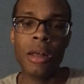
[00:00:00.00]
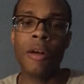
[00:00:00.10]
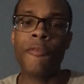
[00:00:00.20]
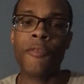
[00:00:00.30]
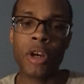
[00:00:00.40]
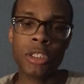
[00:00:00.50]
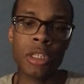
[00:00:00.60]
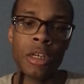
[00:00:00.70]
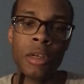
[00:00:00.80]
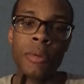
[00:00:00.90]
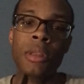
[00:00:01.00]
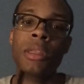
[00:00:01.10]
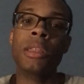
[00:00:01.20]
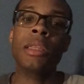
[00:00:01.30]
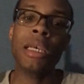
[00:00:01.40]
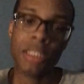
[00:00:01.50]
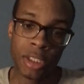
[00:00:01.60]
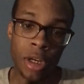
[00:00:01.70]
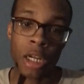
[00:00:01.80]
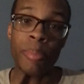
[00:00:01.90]
First up, let's
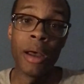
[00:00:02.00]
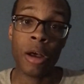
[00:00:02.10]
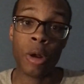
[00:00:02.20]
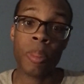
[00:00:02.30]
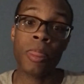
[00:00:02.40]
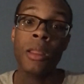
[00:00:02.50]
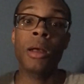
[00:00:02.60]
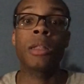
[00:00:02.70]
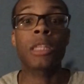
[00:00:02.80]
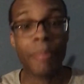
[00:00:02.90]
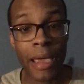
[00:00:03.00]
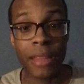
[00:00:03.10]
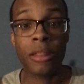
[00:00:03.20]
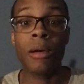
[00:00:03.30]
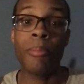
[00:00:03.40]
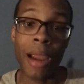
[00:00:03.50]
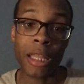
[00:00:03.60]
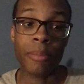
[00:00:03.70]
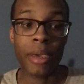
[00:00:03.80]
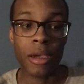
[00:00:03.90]
talk about the Panda Bradley
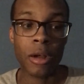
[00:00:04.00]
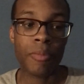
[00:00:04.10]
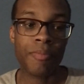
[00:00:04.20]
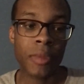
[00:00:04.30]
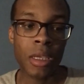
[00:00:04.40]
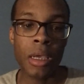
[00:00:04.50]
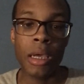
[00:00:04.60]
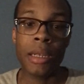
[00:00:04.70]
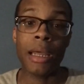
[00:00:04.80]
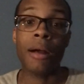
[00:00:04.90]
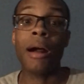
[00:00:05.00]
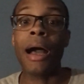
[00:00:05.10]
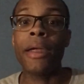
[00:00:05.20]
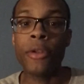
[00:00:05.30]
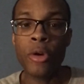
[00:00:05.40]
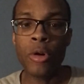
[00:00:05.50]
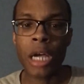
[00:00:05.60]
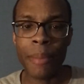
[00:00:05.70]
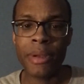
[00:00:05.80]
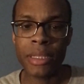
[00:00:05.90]
Beal. Now, I knew
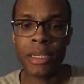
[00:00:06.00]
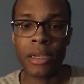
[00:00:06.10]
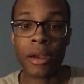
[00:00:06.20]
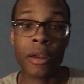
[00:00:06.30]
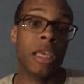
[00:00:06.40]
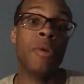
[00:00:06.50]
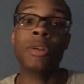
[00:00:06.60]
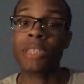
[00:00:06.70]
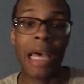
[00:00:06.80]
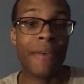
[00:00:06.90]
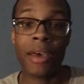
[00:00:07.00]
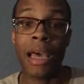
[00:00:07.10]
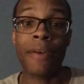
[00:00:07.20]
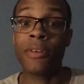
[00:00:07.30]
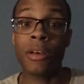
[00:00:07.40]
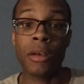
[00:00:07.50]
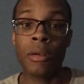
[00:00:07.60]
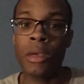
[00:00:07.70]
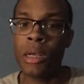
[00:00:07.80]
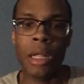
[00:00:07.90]
coming to the year he wasn't gonna have a
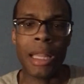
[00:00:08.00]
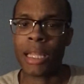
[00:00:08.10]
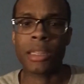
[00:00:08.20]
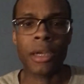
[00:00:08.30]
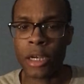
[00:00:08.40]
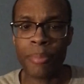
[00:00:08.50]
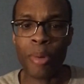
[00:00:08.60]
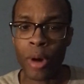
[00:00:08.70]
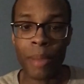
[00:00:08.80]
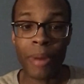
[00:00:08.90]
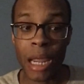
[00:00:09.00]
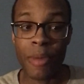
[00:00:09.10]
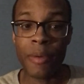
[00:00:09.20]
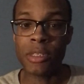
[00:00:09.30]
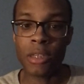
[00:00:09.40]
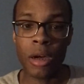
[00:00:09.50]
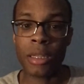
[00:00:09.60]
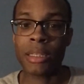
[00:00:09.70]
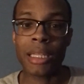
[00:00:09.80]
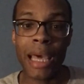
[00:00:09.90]
like a 30-point Bradley Beal we saw
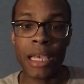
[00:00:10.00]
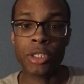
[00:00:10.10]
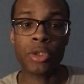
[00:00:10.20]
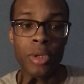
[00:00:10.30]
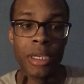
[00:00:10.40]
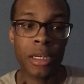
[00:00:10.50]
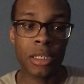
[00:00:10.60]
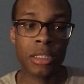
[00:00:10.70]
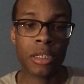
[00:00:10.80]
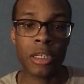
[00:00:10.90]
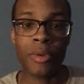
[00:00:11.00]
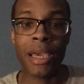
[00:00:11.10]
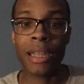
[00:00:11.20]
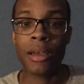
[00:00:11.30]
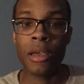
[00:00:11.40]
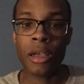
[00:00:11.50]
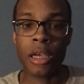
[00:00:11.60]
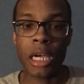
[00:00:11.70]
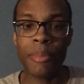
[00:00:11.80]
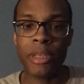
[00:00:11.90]
the last 2 years, because we had
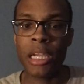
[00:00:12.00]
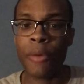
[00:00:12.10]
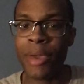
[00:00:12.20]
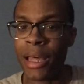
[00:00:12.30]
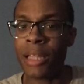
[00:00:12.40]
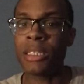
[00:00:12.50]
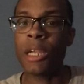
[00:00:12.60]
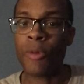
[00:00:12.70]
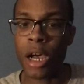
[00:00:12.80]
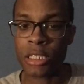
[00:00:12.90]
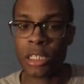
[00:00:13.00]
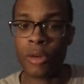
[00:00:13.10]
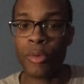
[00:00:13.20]
coming the year we had a deep roster.